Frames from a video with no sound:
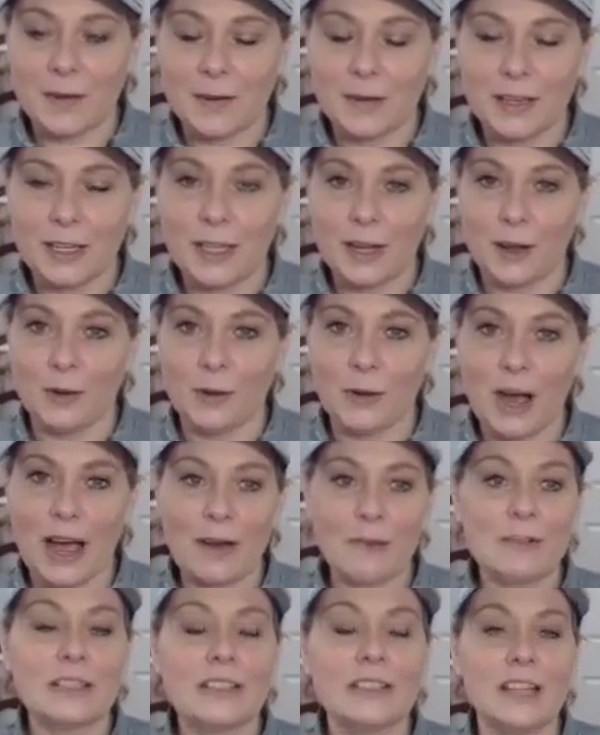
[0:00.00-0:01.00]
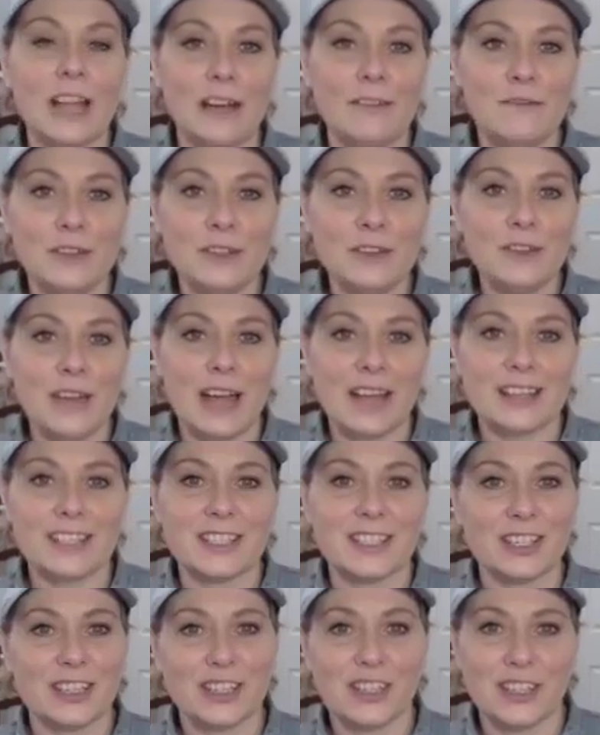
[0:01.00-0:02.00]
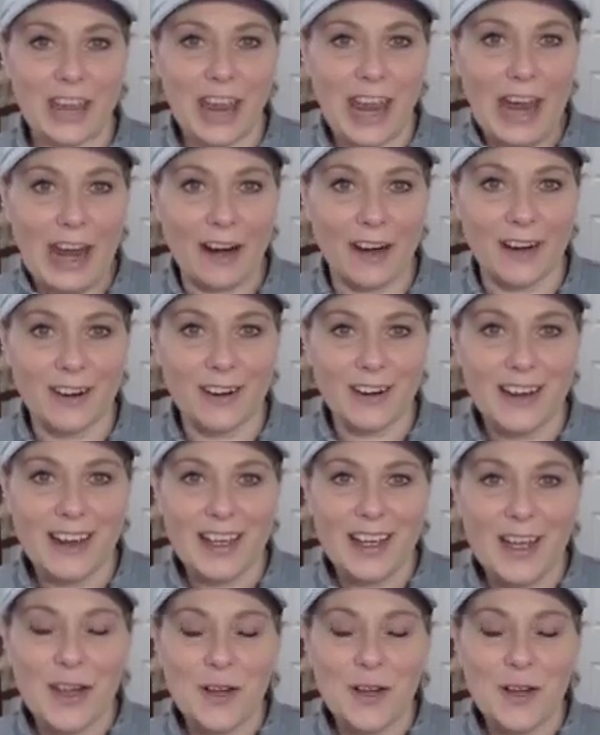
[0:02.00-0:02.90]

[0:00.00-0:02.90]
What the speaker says: you know, I would love for you guys to share